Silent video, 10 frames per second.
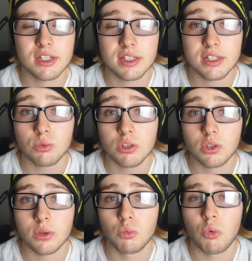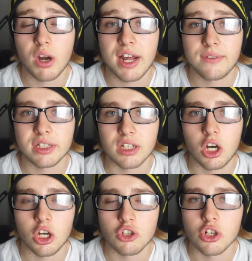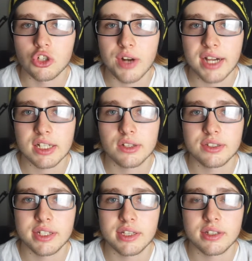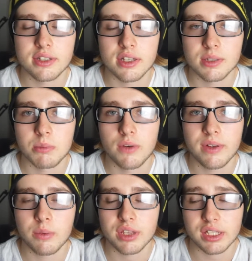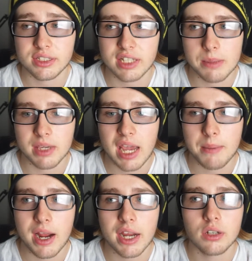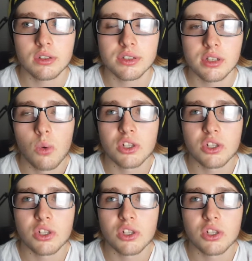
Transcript: because this was only one out of the 100 dragged out scenes in this movie with same camera angles,